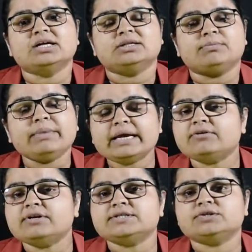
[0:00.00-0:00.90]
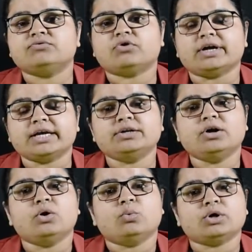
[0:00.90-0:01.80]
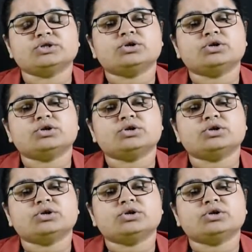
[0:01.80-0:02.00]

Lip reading: The main reason for it was the